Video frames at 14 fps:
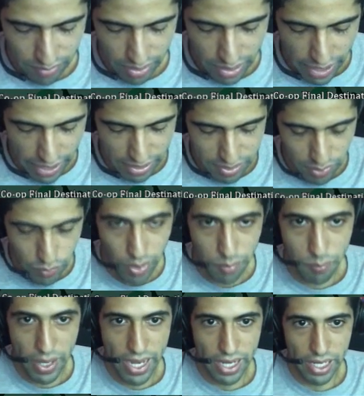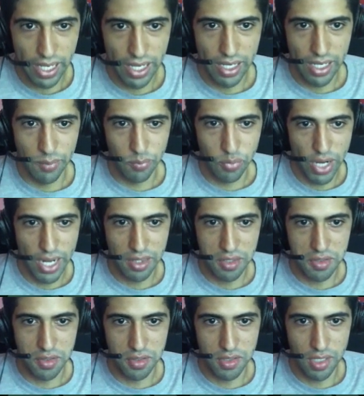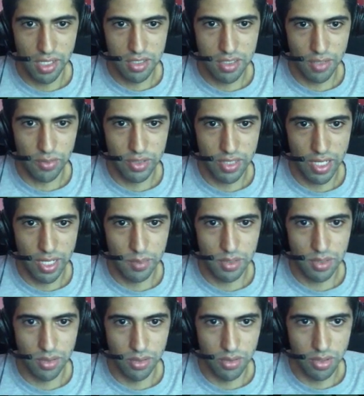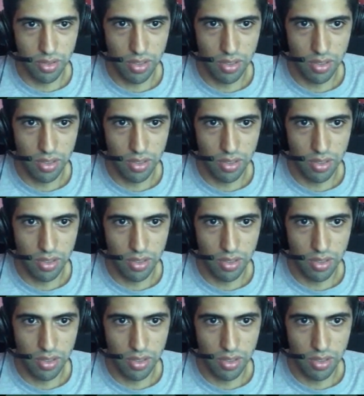actually went back and practiced the stage several times solo Donkey